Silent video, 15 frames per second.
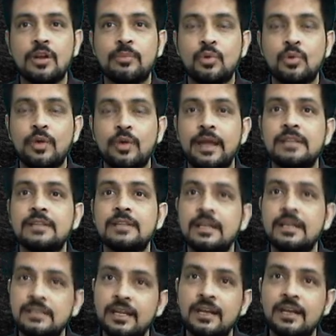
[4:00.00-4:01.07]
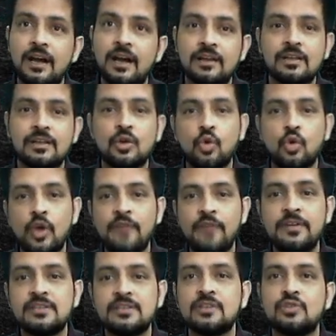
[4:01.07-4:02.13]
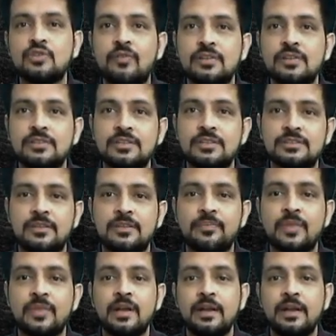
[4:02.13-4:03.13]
up to a33 are the coefficients of the system,